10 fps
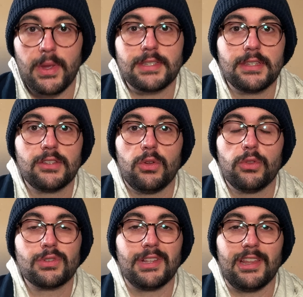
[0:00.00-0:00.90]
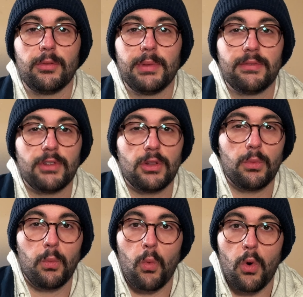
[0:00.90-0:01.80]
waits until there's a little bit of
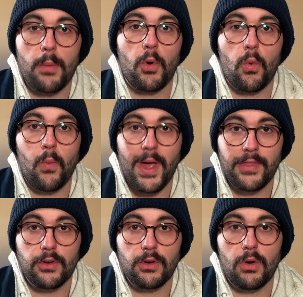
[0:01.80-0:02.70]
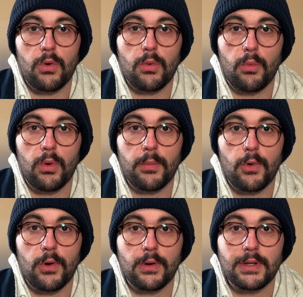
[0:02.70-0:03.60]
a warmer weather or
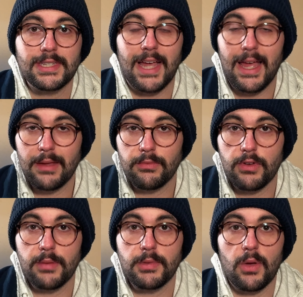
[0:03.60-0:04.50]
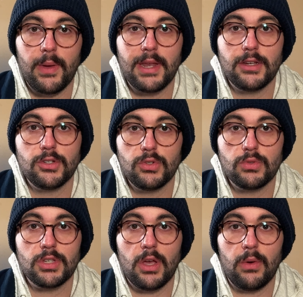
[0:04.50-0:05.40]
warmer time frame to go ahead and do
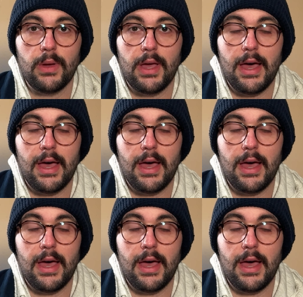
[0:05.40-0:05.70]
so.